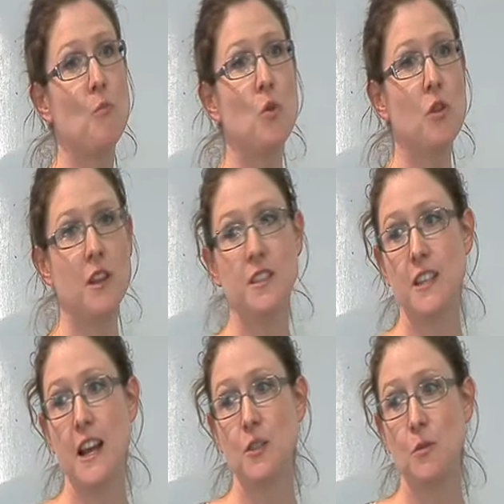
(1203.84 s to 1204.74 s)
both
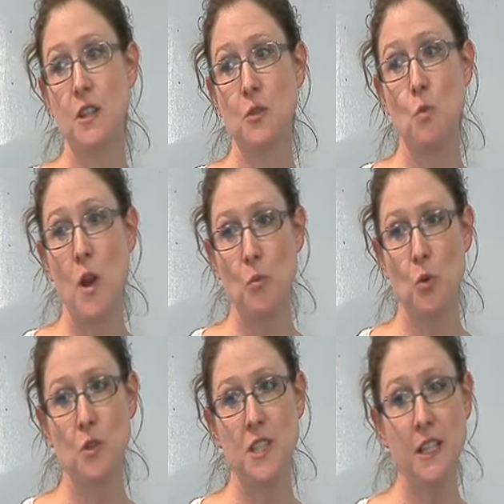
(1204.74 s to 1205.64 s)
interact with this one
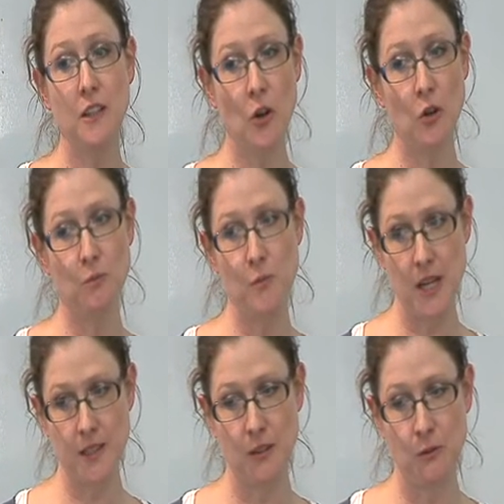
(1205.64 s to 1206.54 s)
protein called
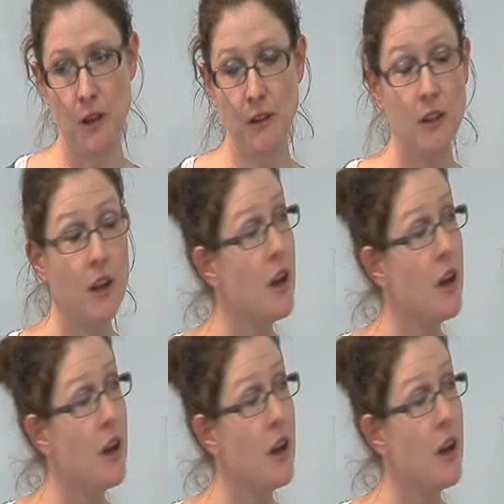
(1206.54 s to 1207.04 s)
BSL1.